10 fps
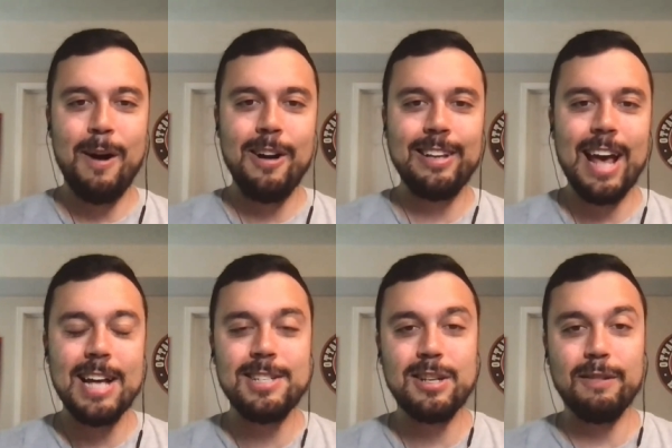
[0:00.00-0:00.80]

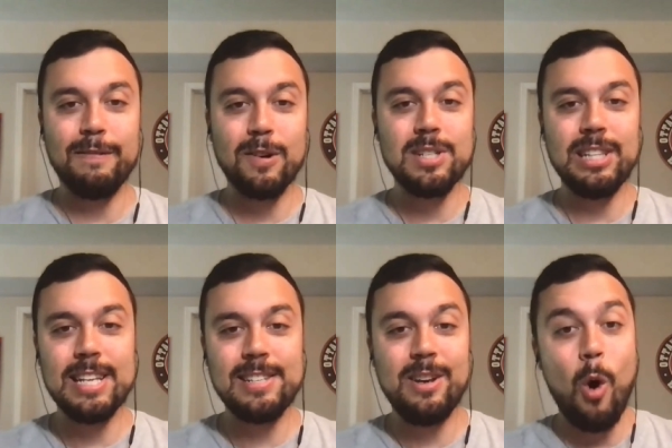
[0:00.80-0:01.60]
podcast your first
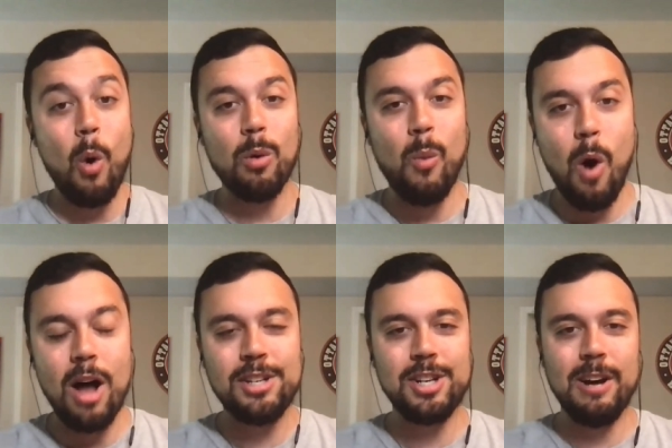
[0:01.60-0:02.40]
listen or
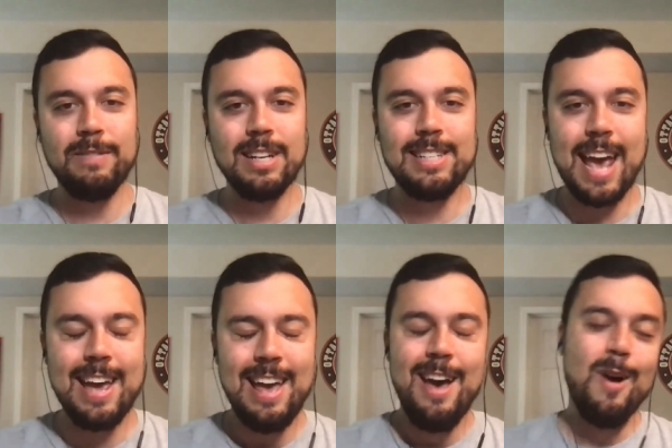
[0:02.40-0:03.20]
watch of the day.